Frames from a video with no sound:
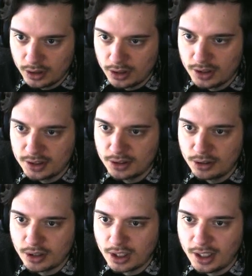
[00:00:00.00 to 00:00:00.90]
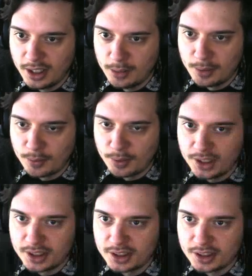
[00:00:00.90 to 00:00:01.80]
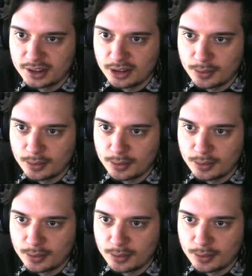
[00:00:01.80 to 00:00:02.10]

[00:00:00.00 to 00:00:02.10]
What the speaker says: It's gonna look a little bit weird at the start,